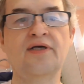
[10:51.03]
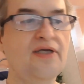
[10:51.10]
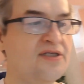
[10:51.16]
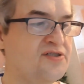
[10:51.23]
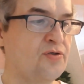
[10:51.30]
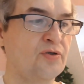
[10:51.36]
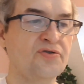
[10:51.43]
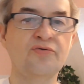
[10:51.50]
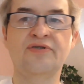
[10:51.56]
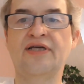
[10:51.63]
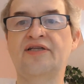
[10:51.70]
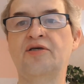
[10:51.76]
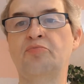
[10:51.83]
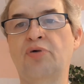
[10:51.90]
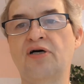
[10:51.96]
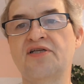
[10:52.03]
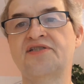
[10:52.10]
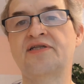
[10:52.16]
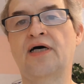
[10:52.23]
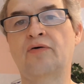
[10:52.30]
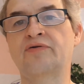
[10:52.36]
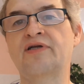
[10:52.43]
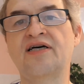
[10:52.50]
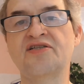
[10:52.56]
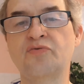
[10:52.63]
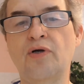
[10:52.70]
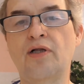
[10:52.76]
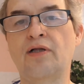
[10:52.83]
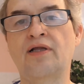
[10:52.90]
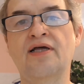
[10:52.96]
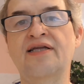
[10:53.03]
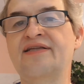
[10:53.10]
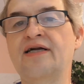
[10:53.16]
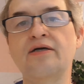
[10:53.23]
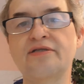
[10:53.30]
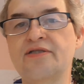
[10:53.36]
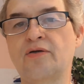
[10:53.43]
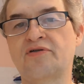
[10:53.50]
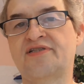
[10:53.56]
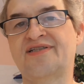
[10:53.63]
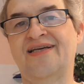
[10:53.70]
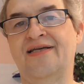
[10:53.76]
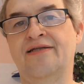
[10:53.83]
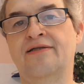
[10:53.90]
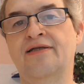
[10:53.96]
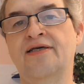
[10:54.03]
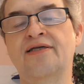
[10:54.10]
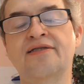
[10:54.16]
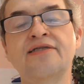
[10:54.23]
It's going to take the pus down as well. There is no skin.